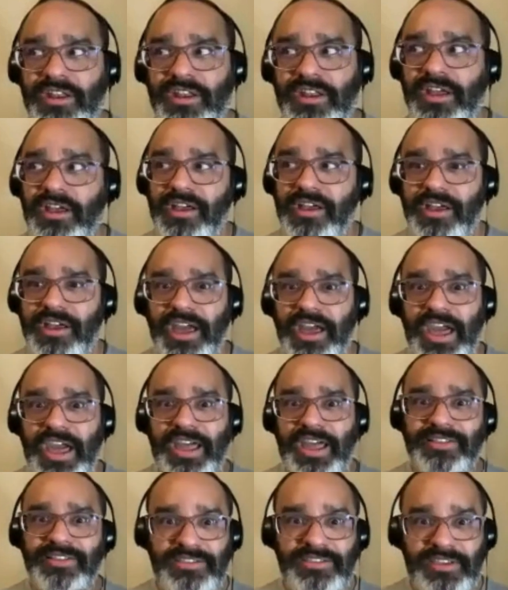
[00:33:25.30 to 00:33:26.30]
in
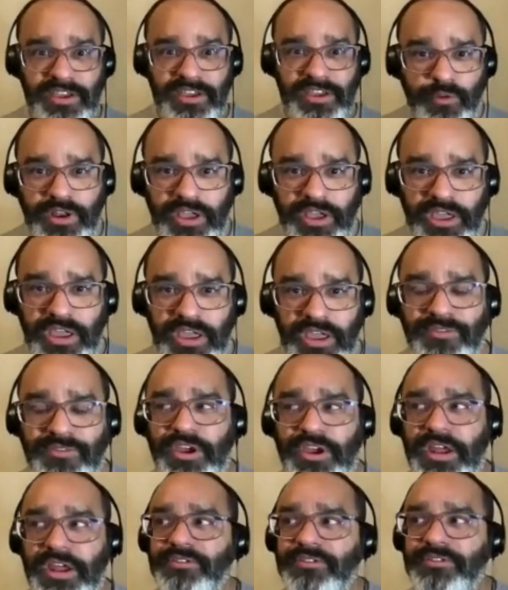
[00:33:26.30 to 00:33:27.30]
antiquity, if
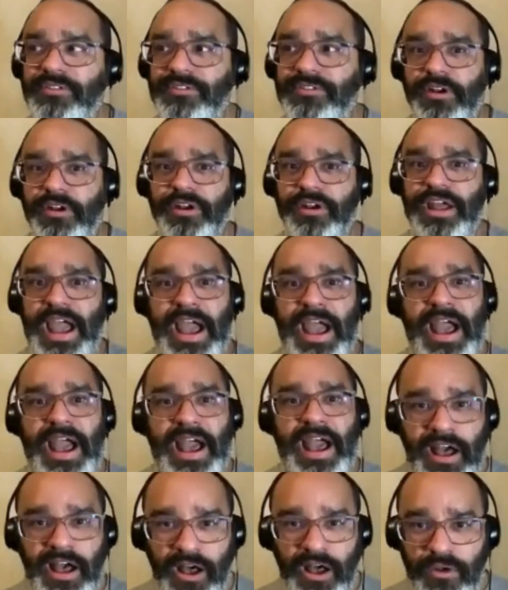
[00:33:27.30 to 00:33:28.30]
you're interested on
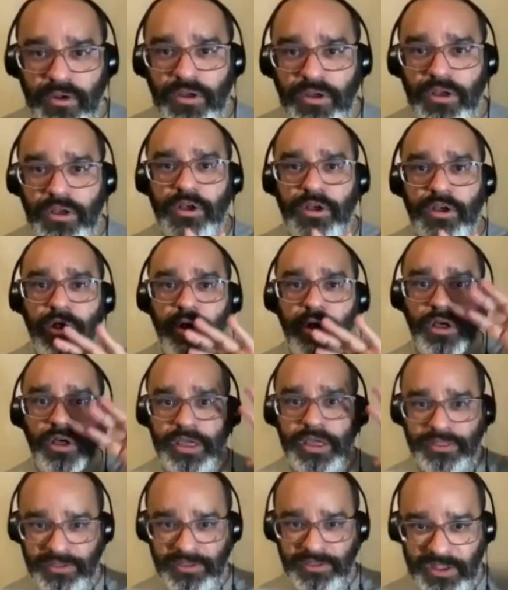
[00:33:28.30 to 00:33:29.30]
how
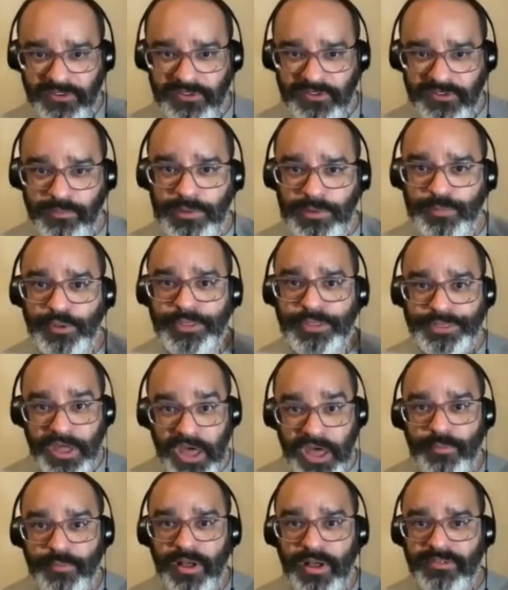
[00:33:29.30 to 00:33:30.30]
the ancient people thought
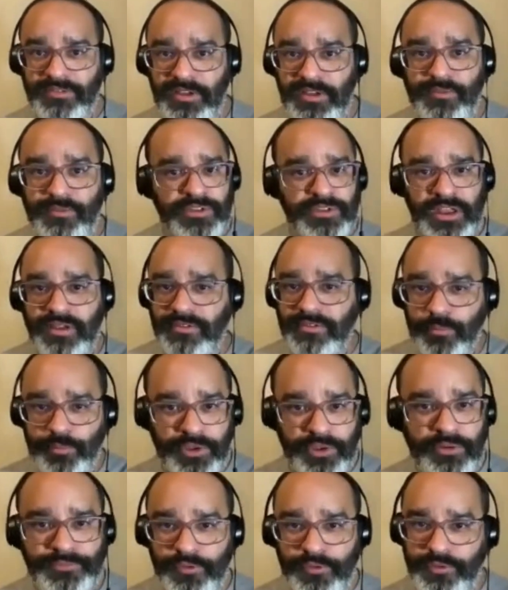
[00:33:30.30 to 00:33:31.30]
about stuff, then it's a
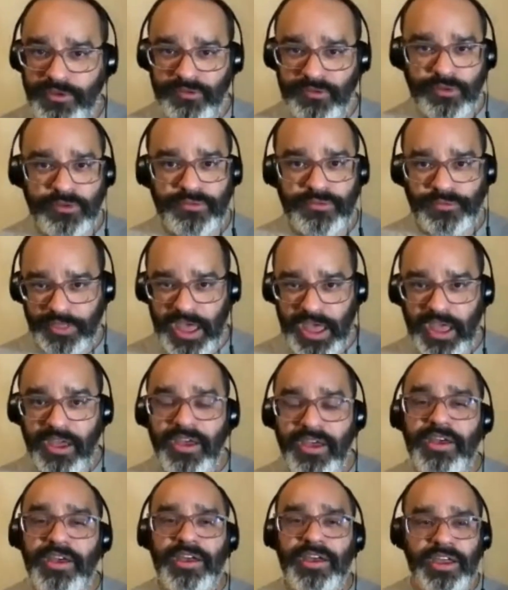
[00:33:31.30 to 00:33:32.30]
beautiful resource for that.
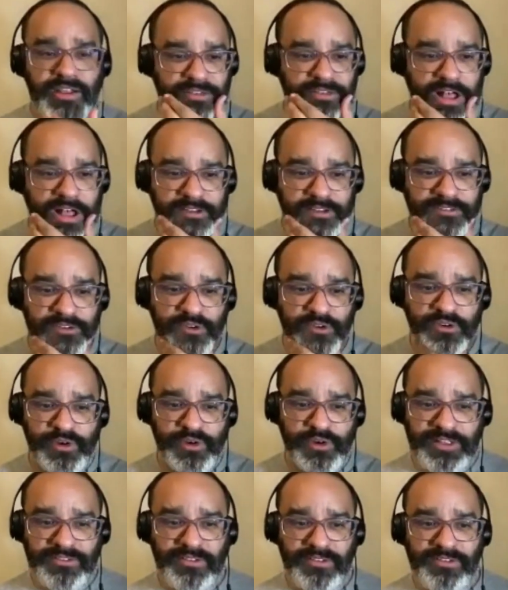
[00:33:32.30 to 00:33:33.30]
It's also great
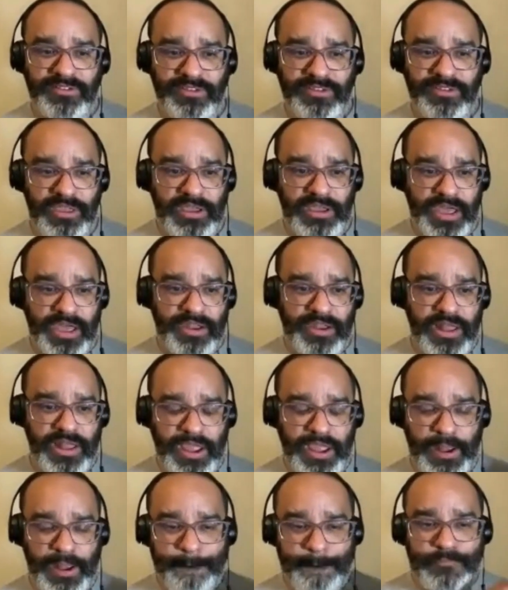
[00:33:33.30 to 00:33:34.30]
to see kind of like
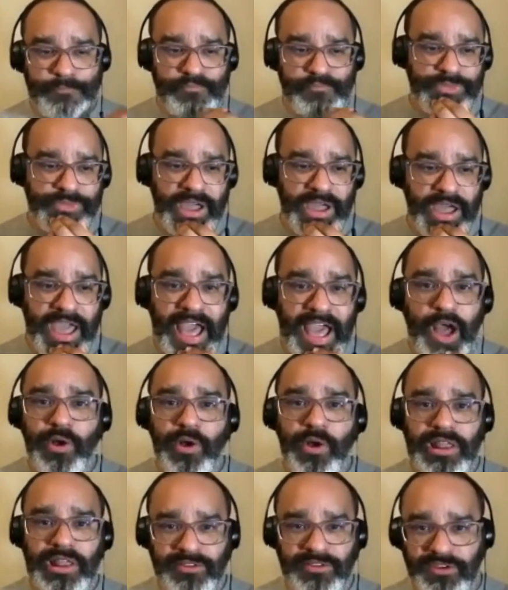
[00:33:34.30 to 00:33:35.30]
how a
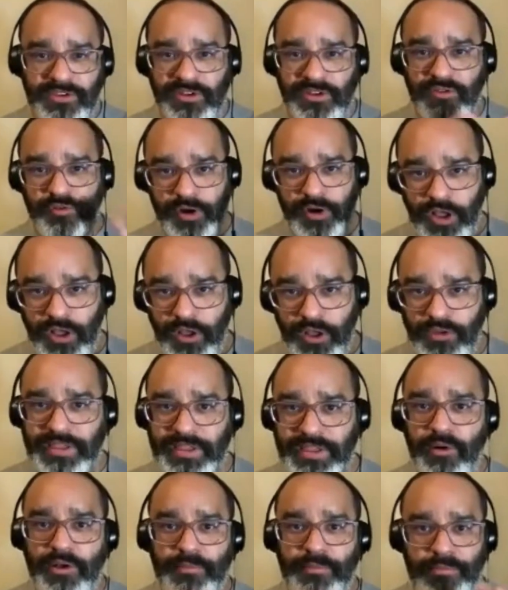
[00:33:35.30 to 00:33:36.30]
legend grows,
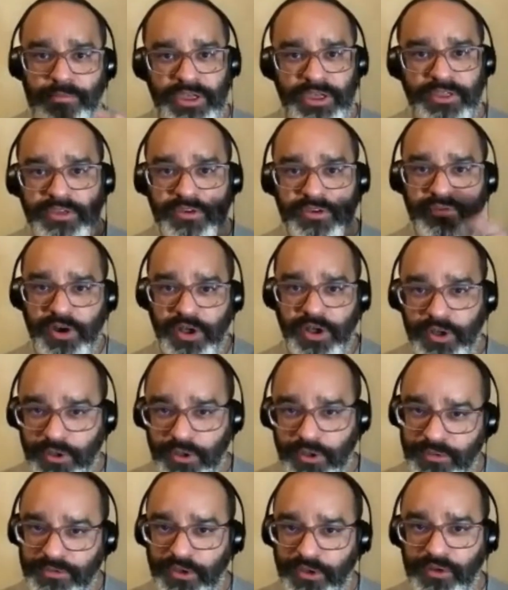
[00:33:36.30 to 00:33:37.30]
how a myth
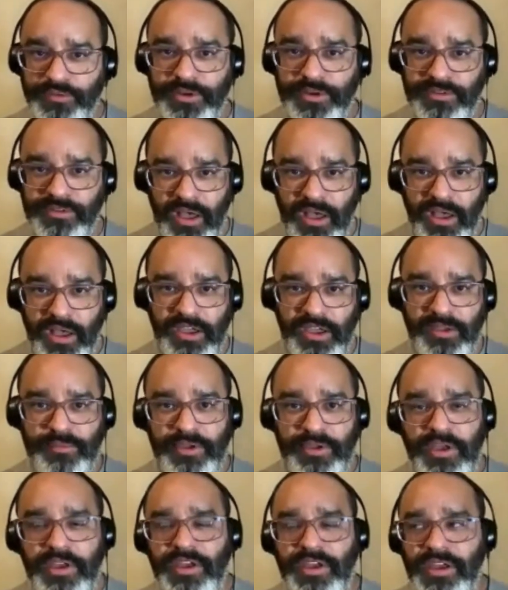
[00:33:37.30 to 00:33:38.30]
grows over time.
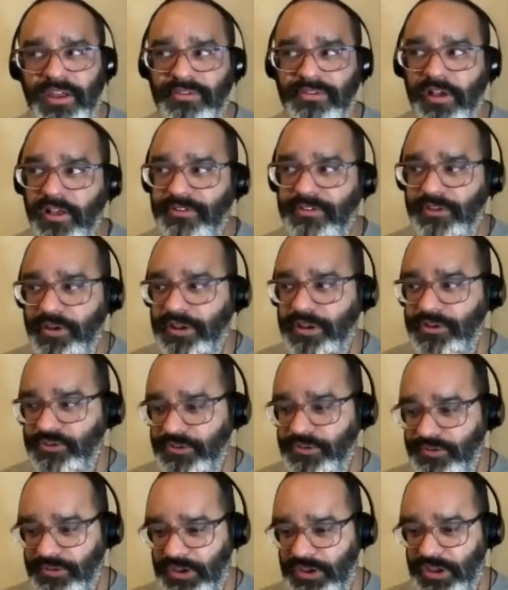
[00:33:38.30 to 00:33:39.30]
It's also
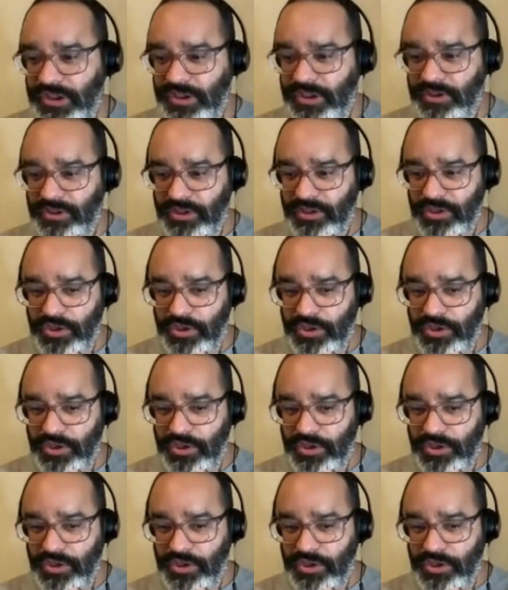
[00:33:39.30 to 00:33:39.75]
interesting